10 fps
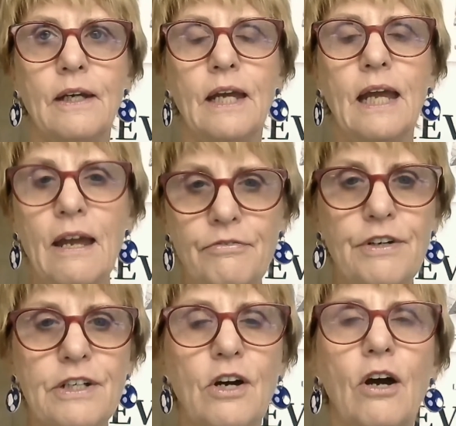
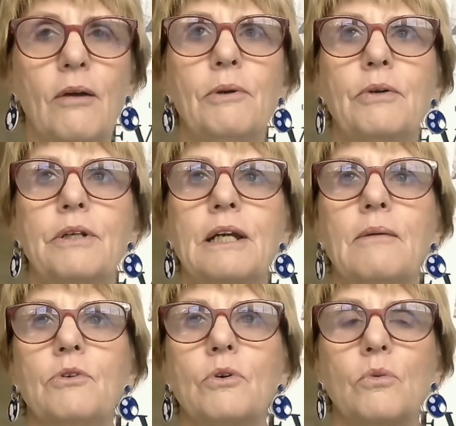Every time he would
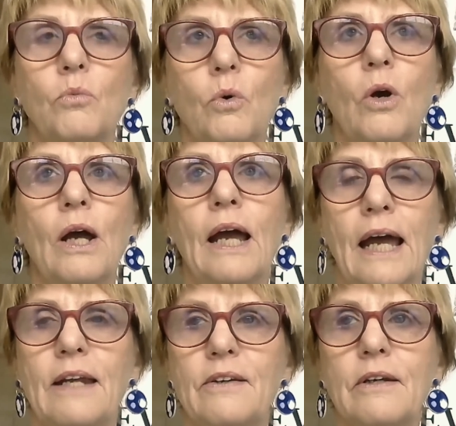come to it,
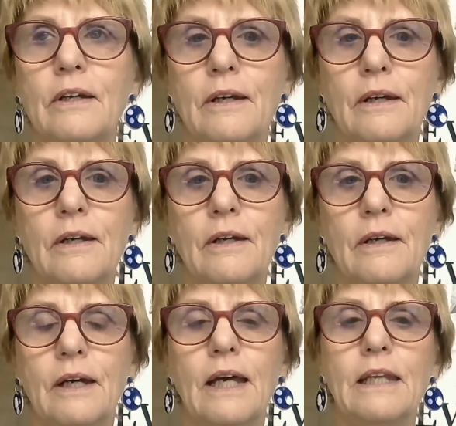w-hat.
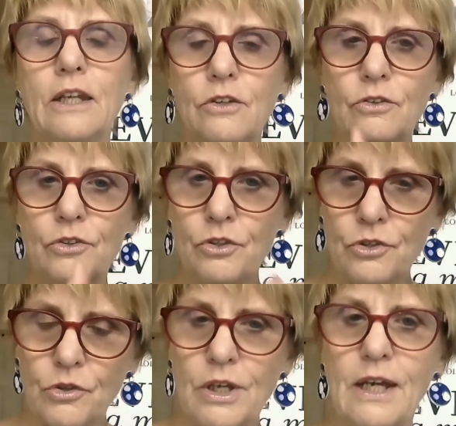And then you
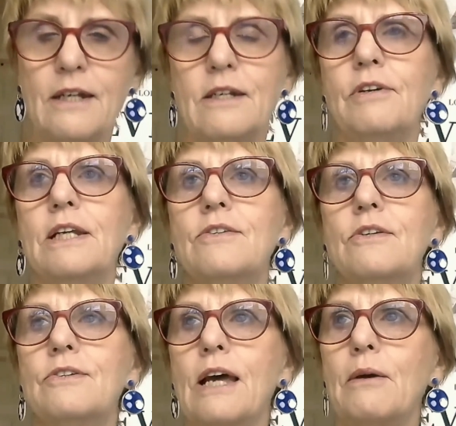do the activities
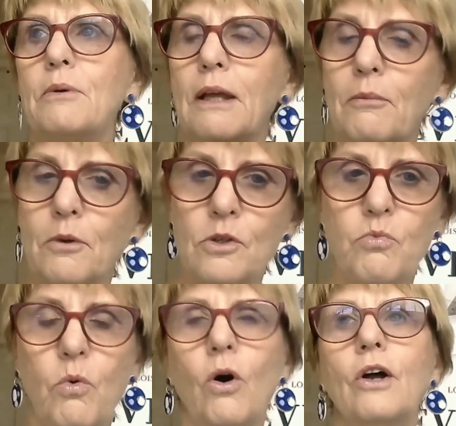and say, well, that
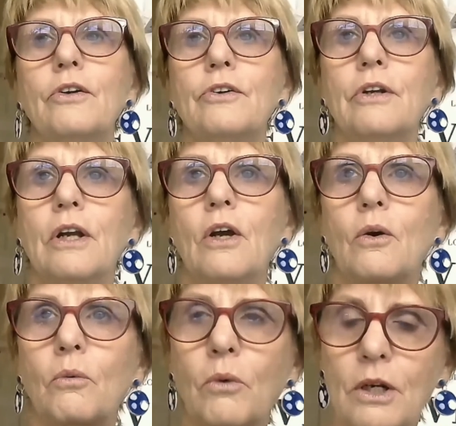word's what, and
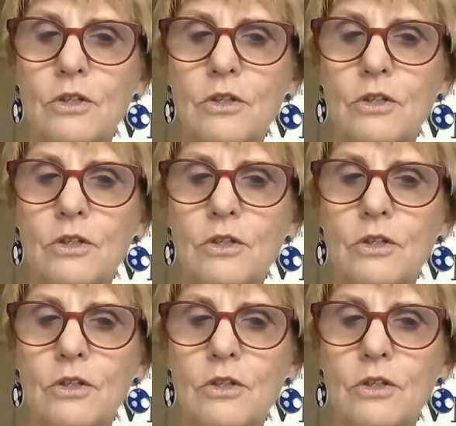what is